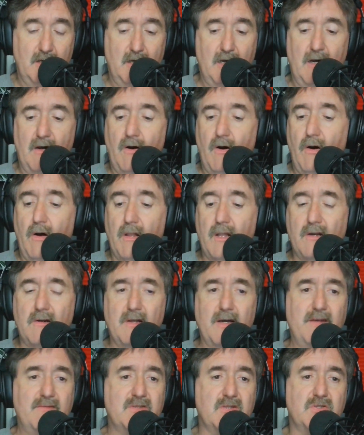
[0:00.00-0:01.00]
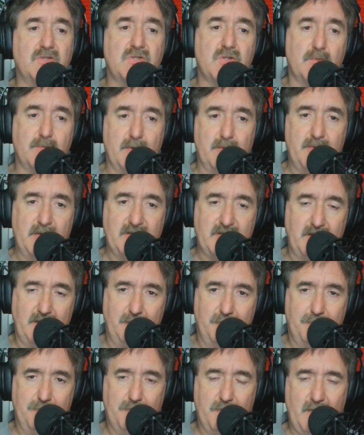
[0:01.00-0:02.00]
All our lives are super
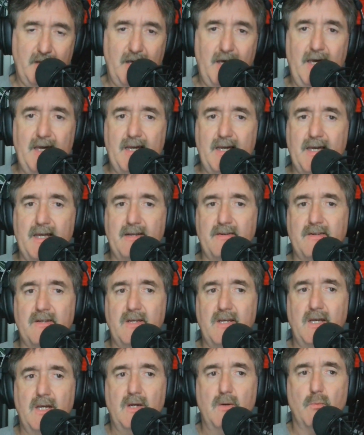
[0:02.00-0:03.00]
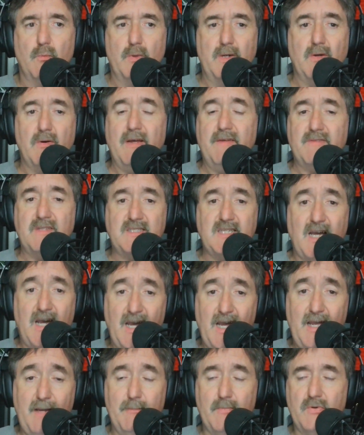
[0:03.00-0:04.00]
busy and we don't have the
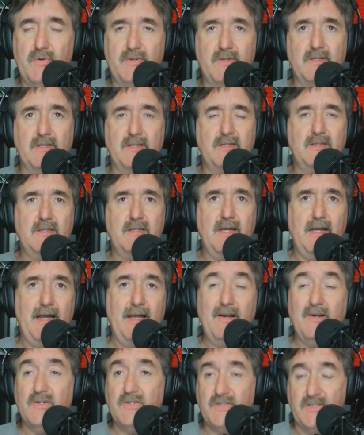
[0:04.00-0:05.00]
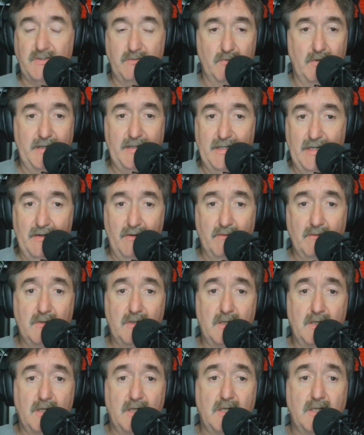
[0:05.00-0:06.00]
time or the energy right now
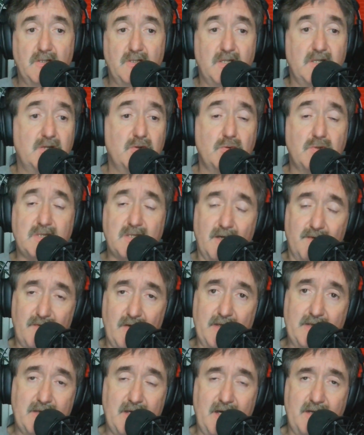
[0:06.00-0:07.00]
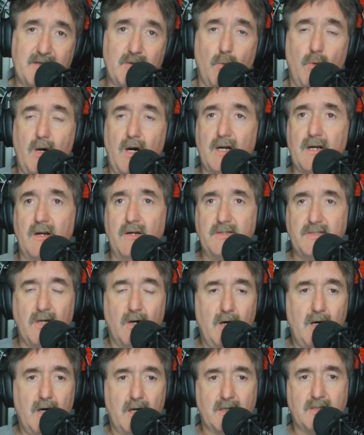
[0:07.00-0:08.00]
to do stuff like that, to walk our
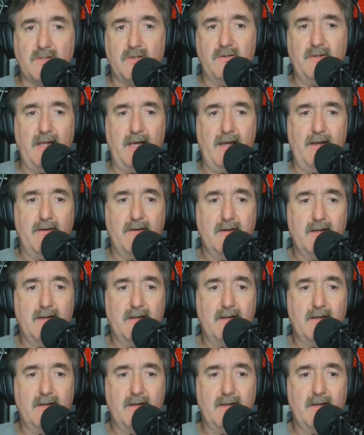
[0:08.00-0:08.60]
dogs or that.